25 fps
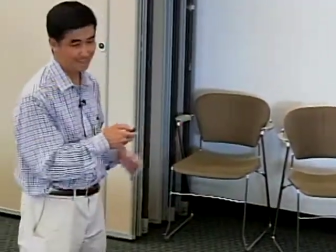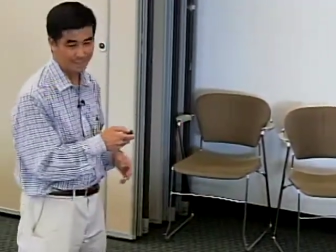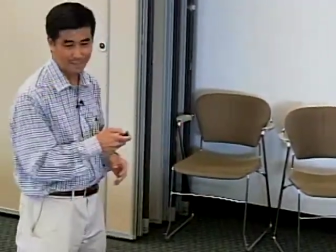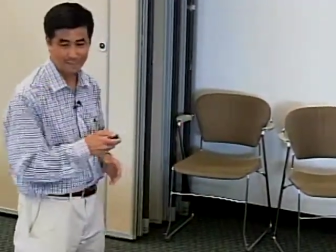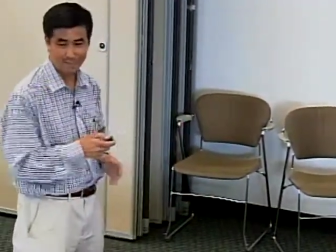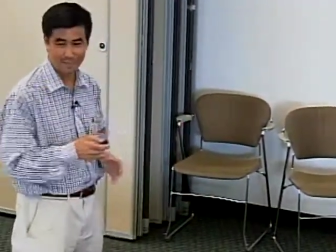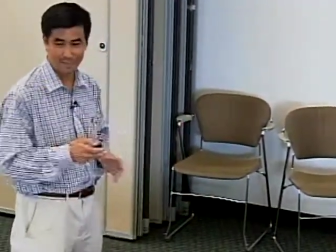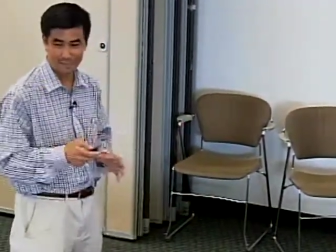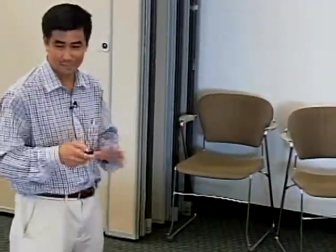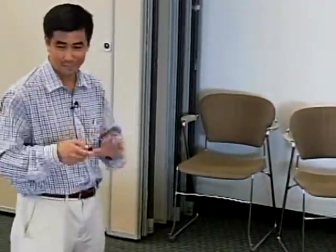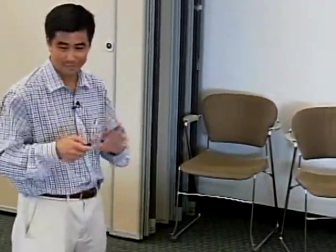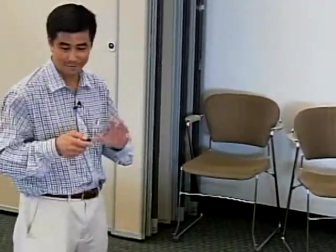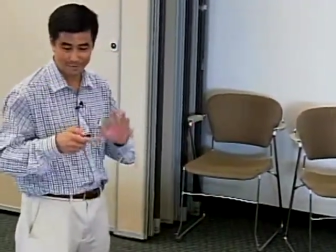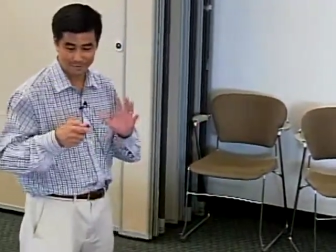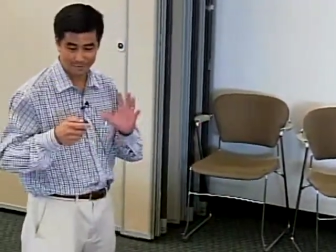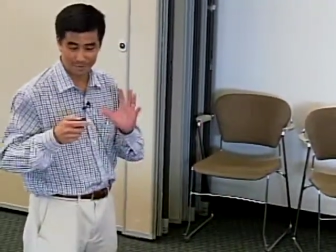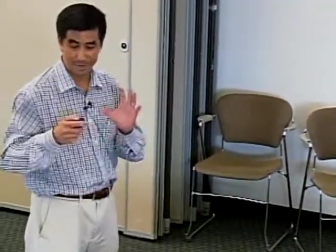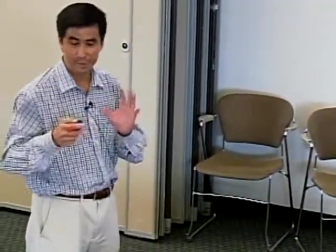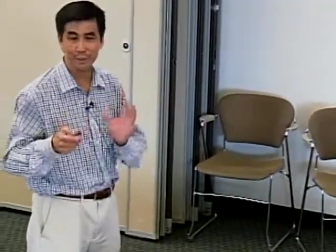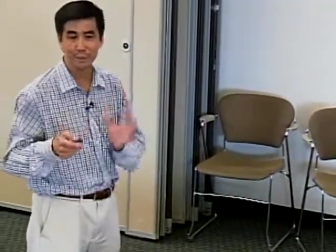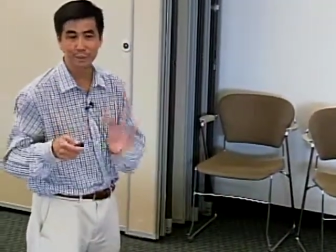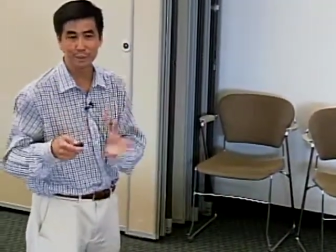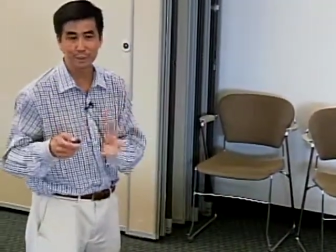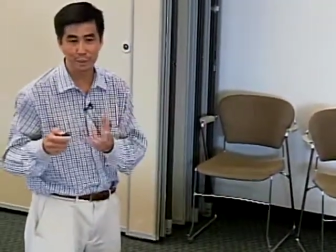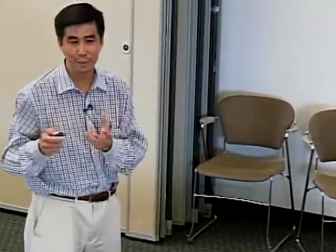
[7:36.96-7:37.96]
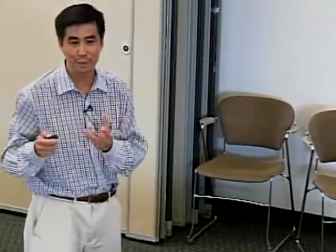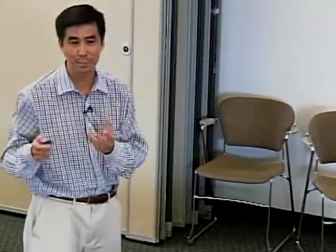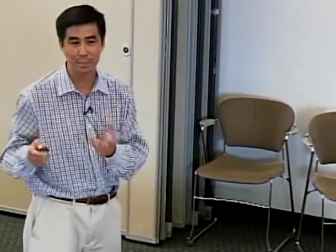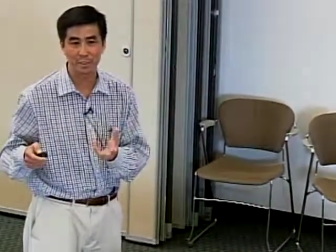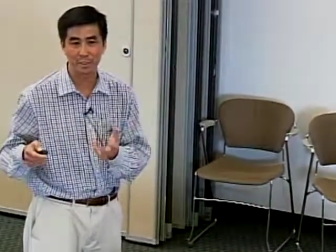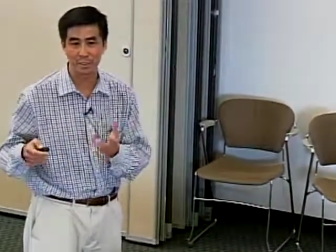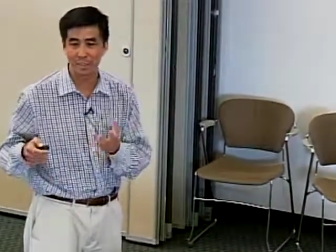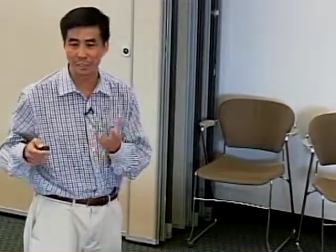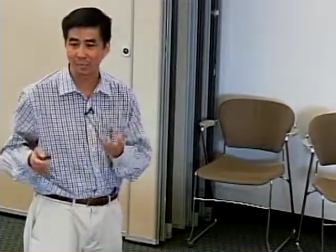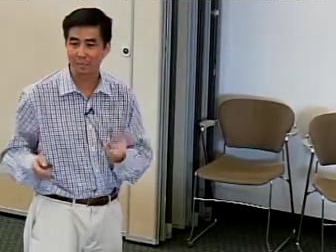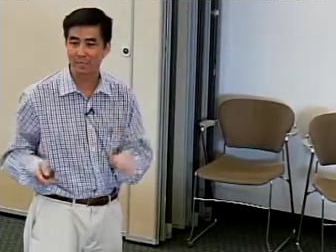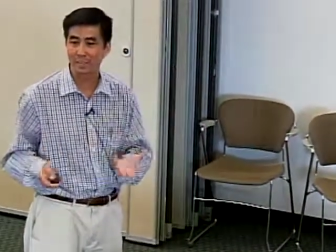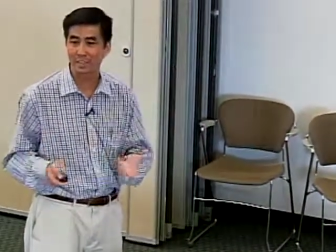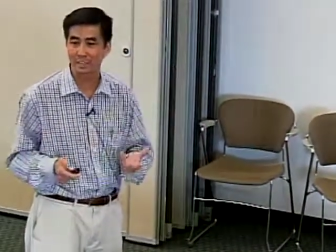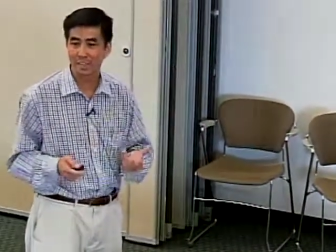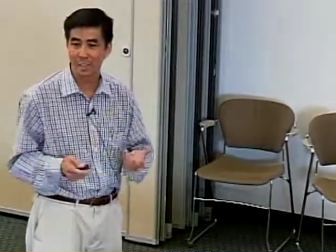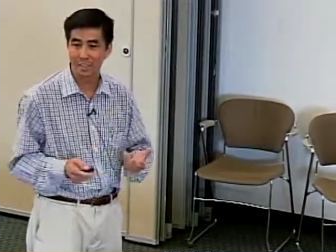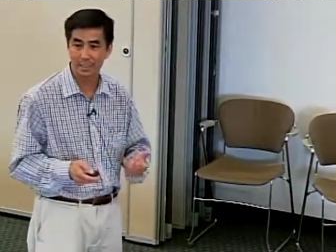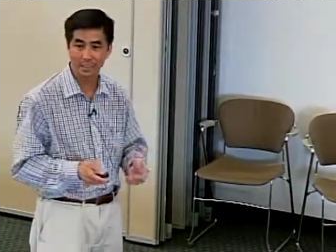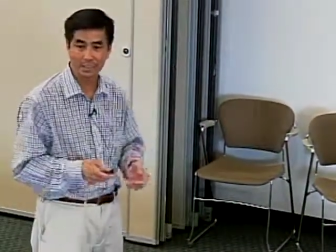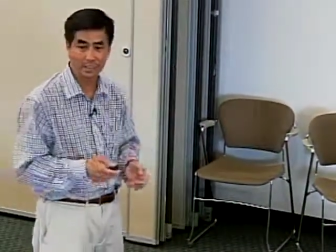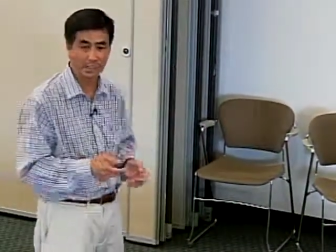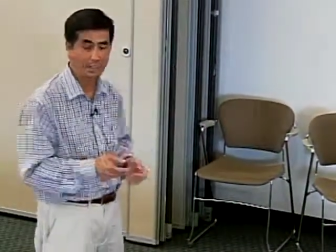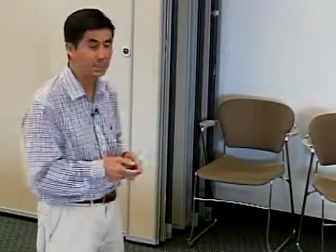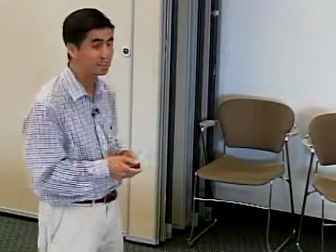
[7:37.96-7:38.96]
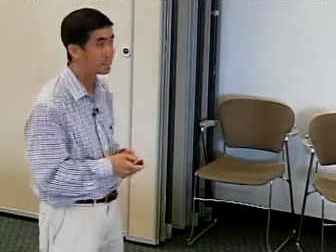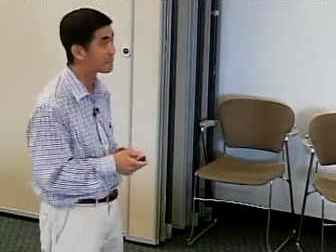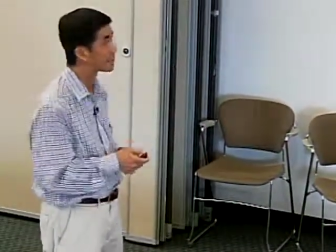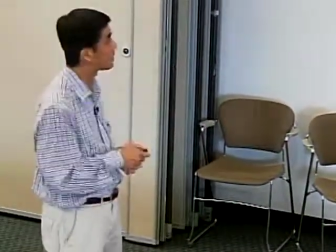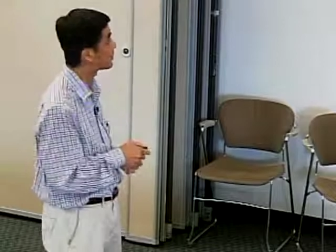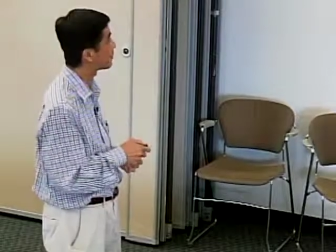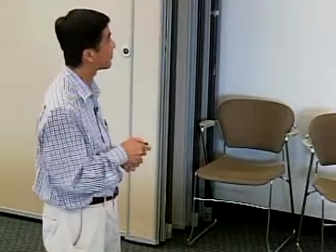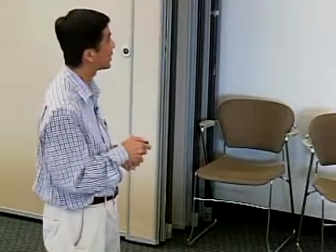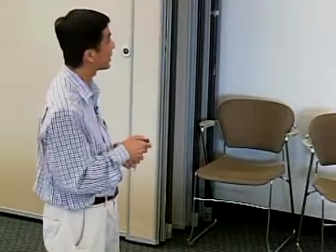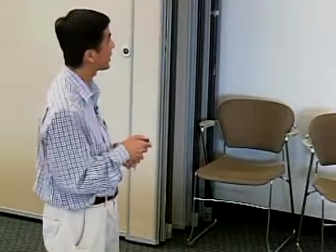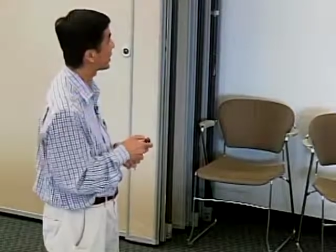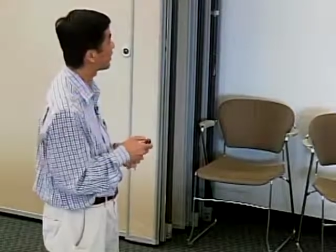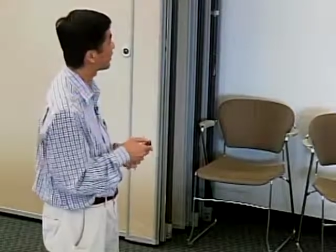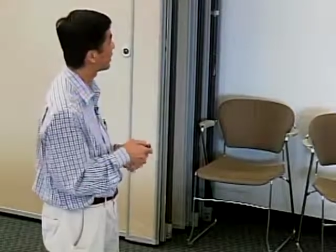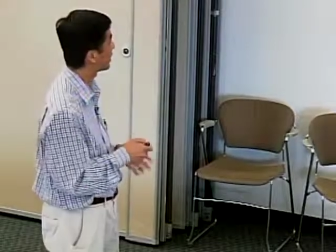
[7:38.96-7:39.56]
uh, this isn't so much to emphasize the specific.